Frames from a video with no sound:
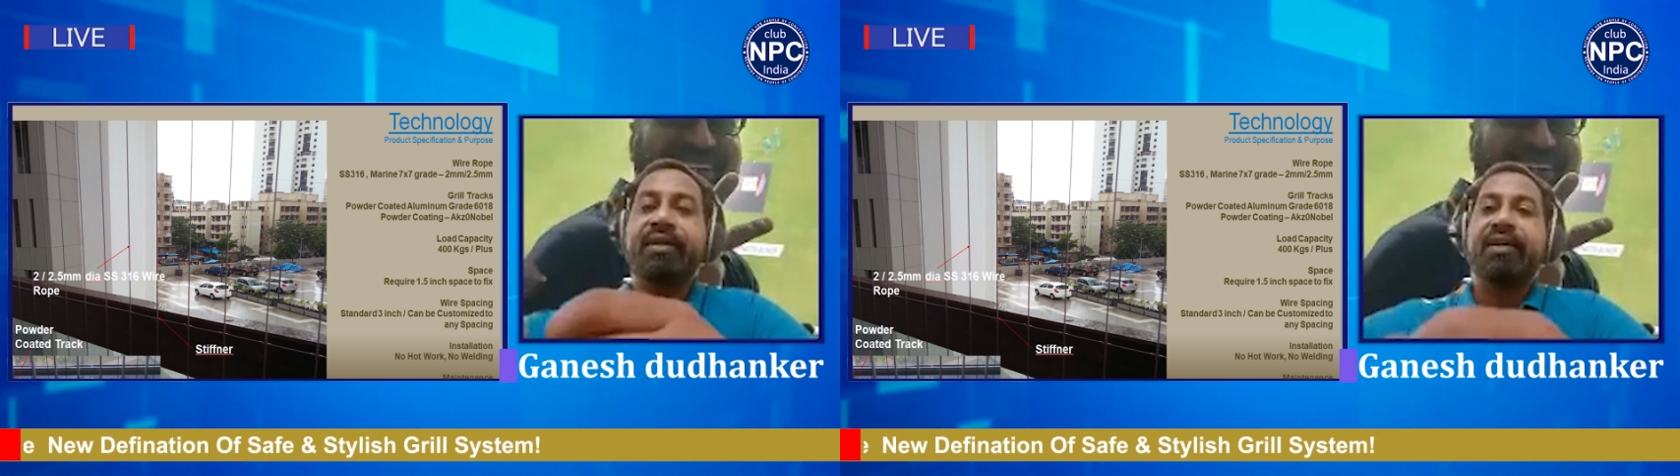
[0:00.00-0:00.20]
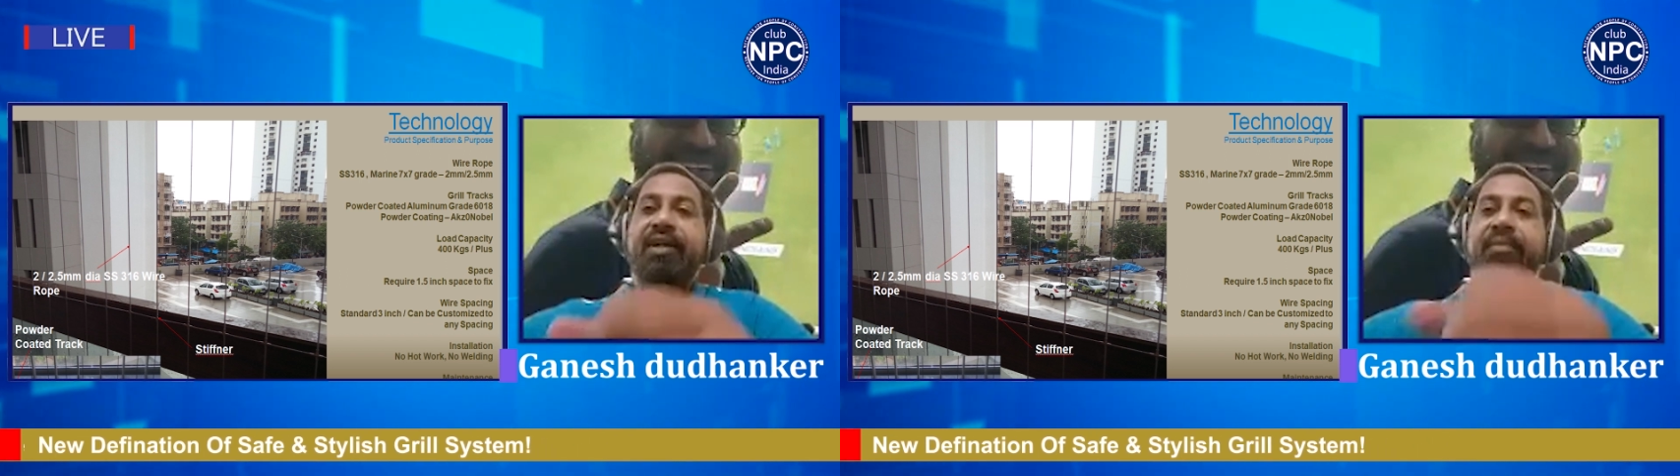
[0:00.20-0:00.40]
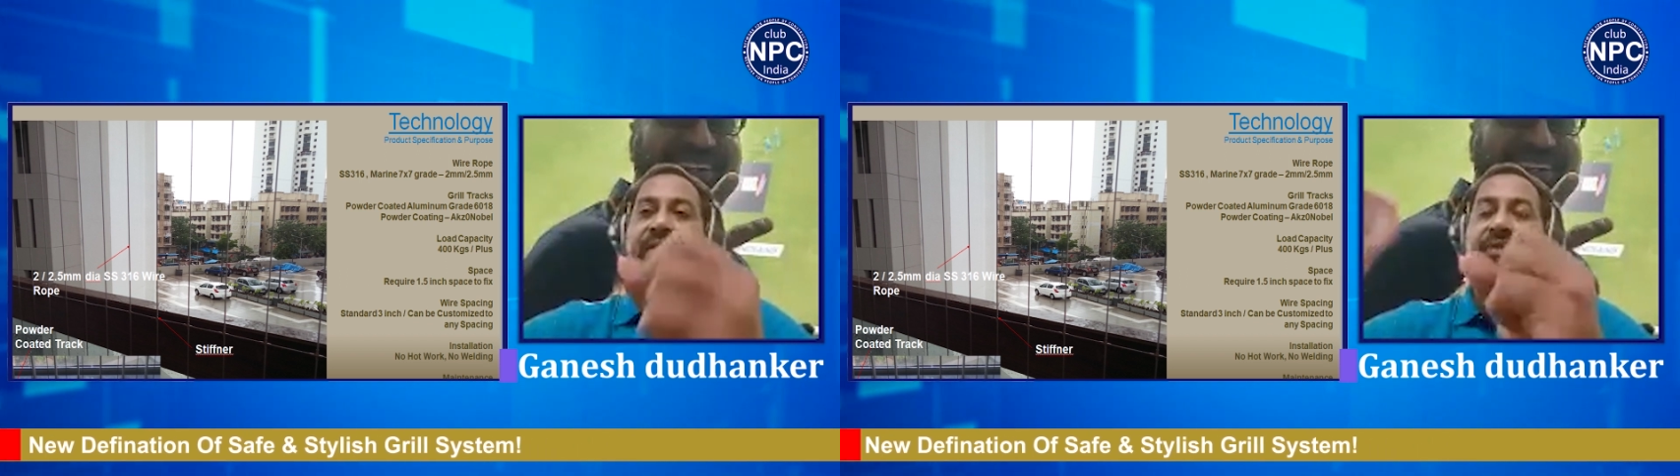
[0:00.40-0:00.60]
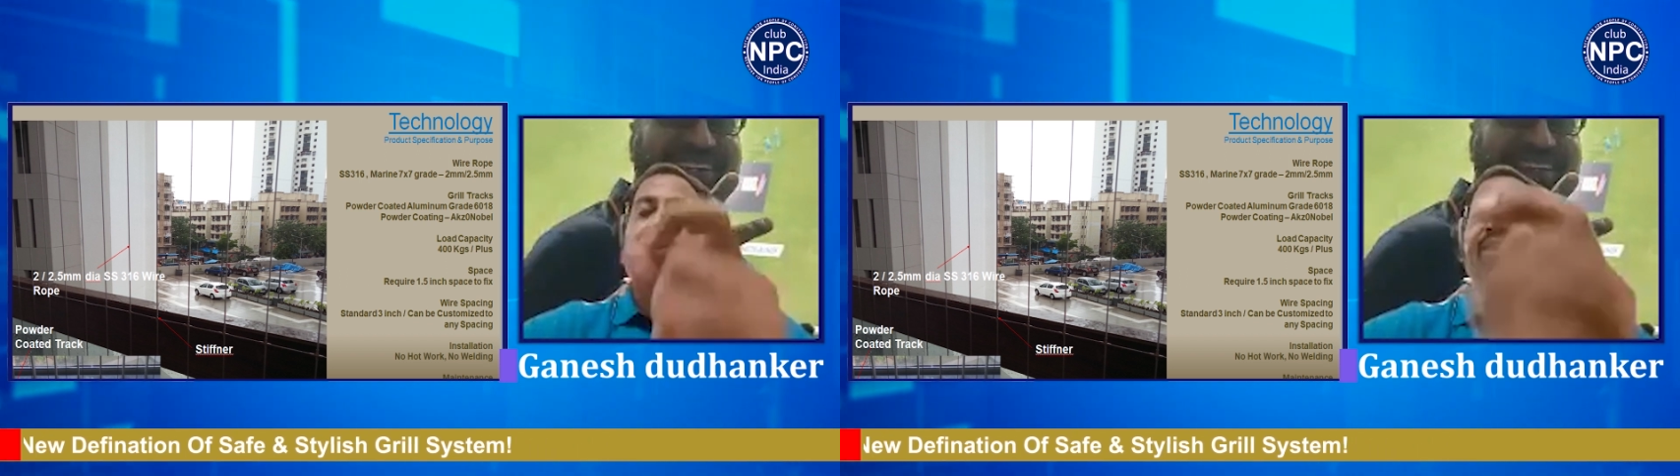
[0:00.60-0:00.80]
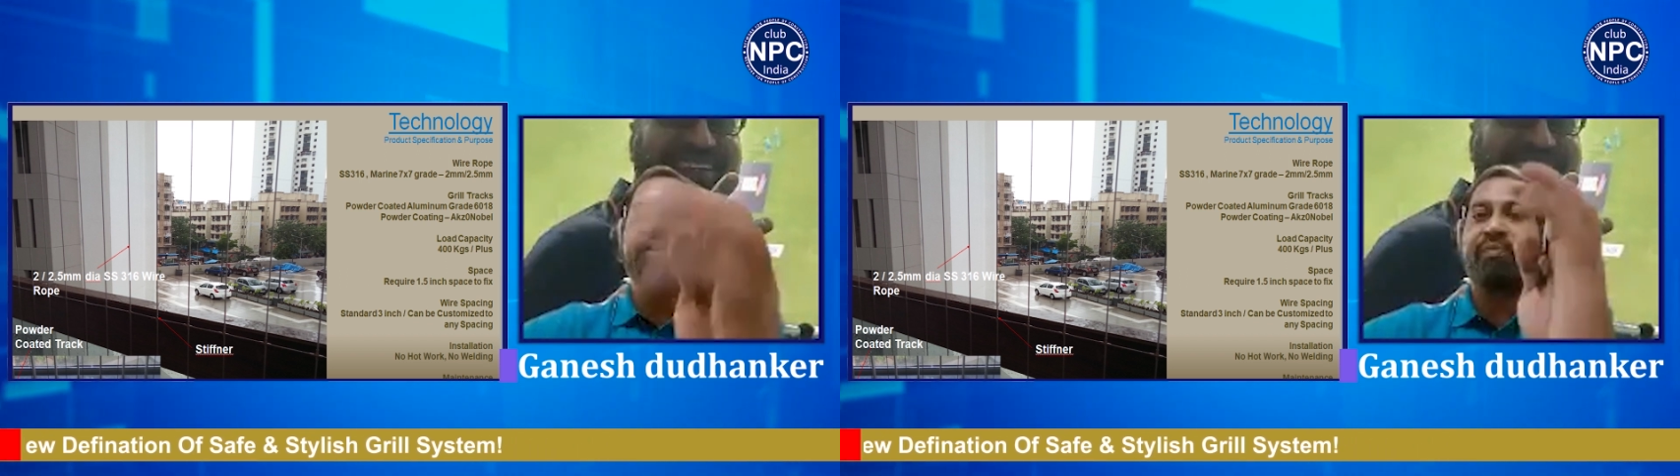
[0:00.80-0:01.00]
coming
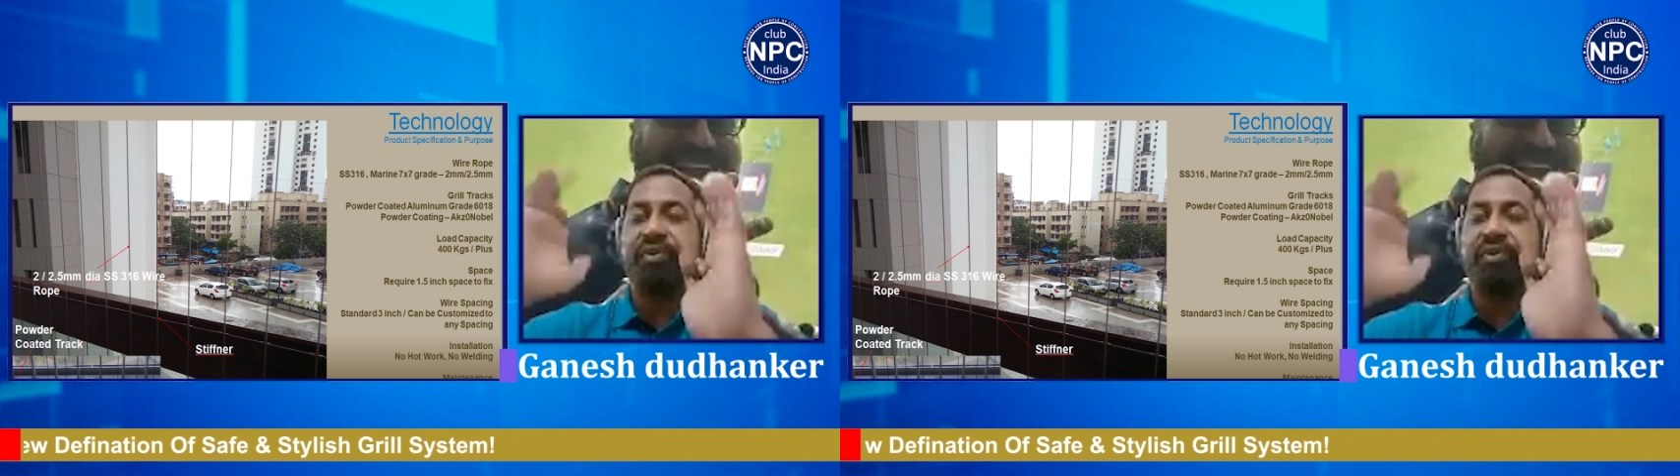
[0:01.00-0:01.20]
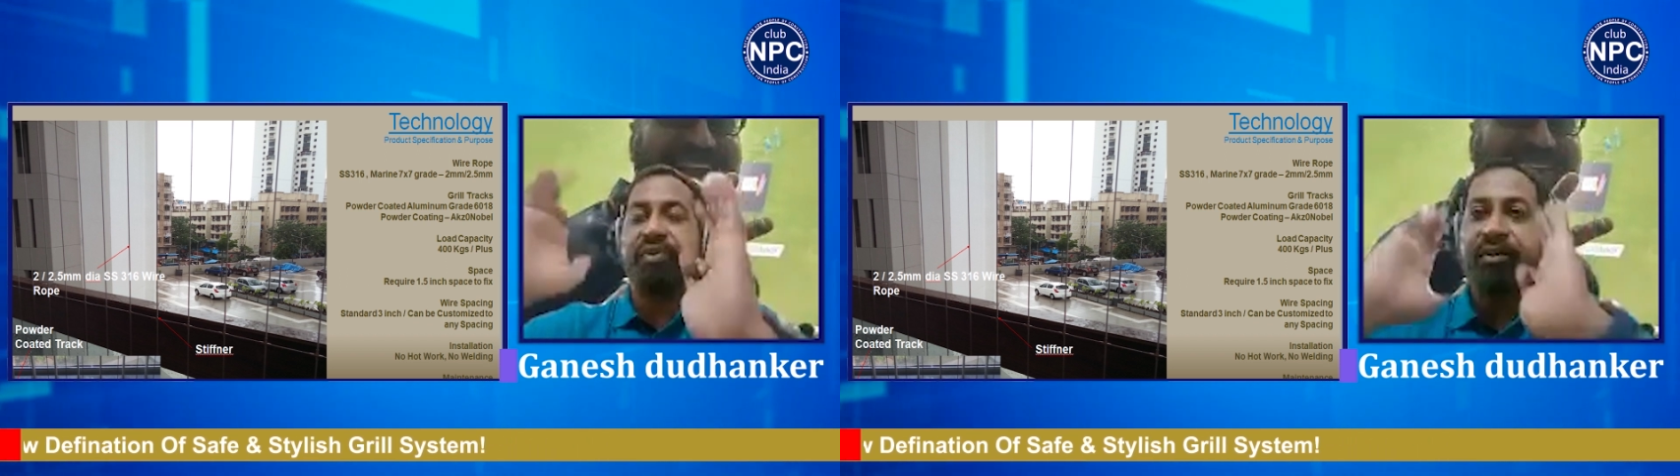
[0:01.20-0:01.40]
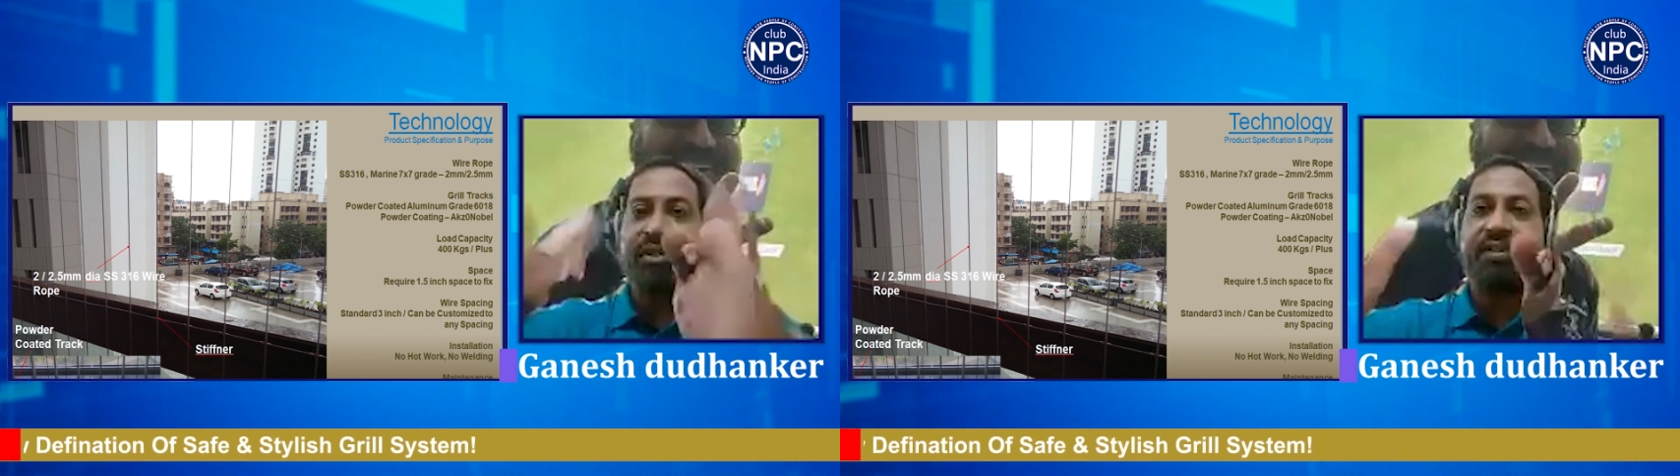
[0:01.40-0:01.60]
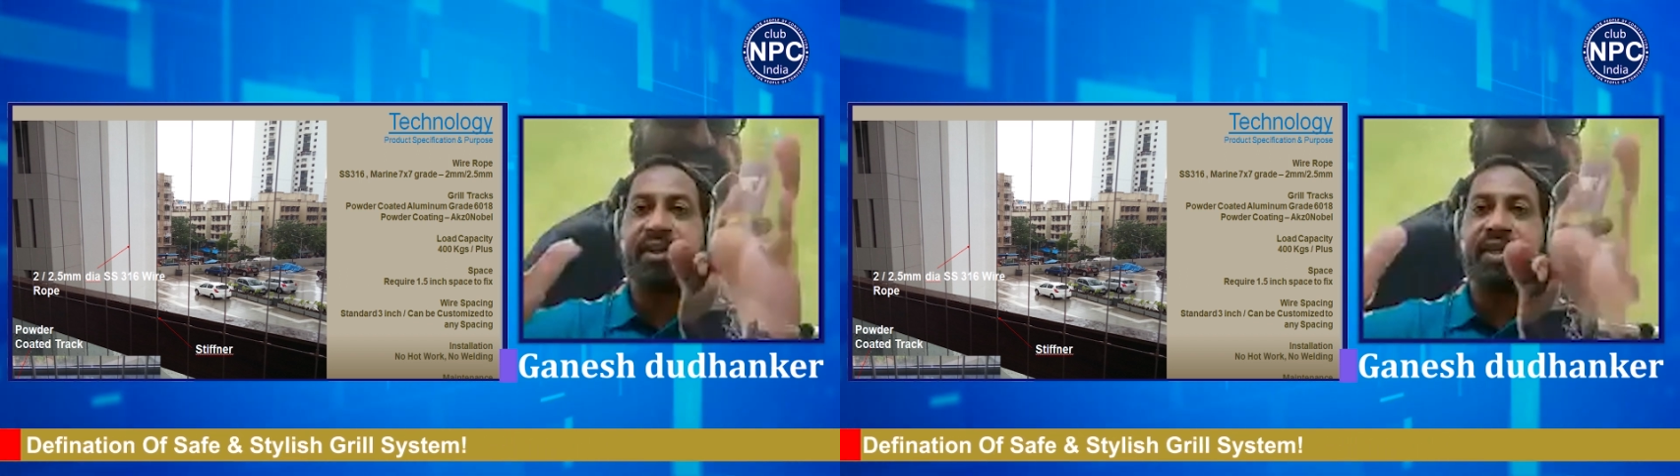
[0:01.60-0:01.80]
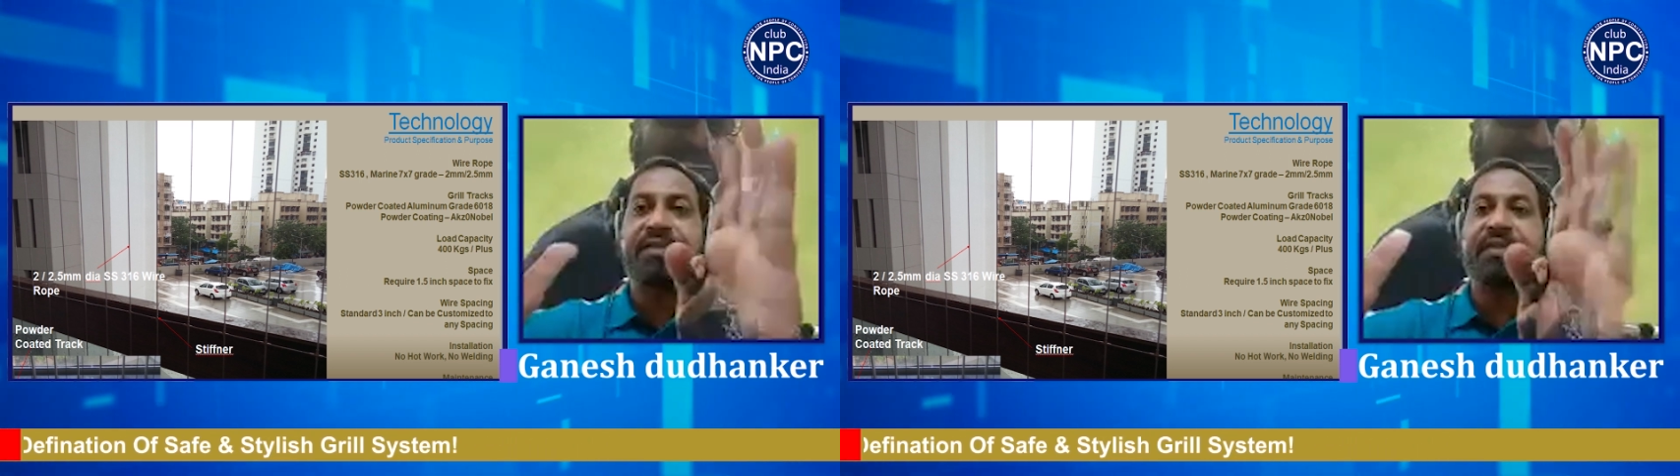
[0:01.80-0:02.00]
together and falling on this
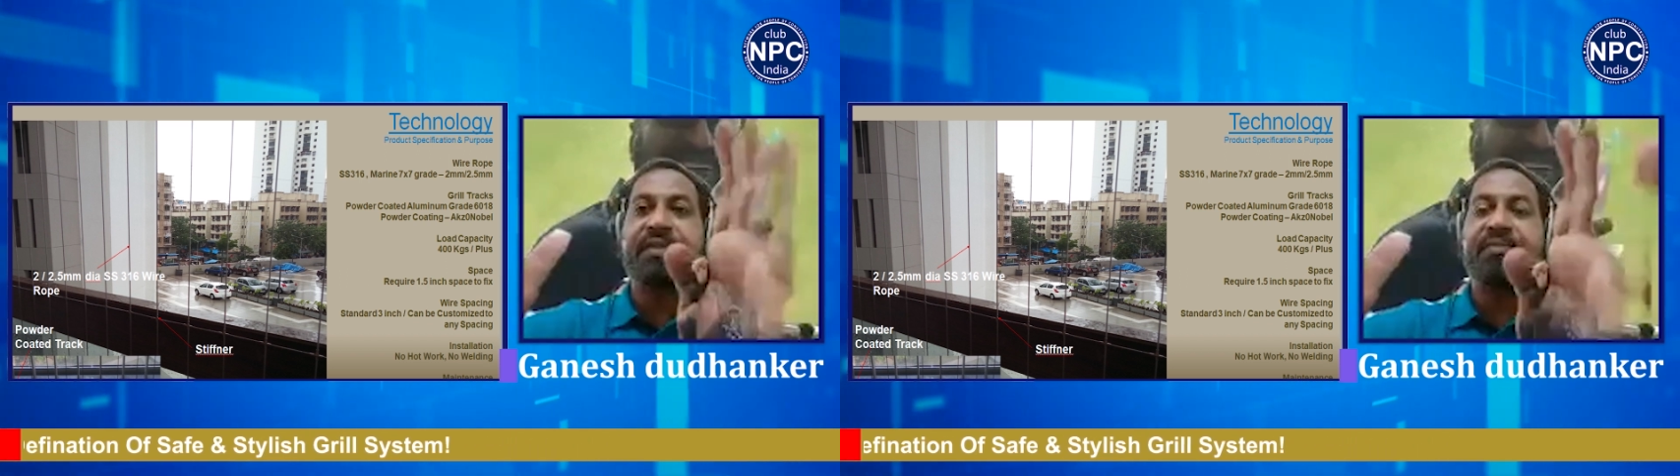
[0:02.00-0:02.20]
relay system,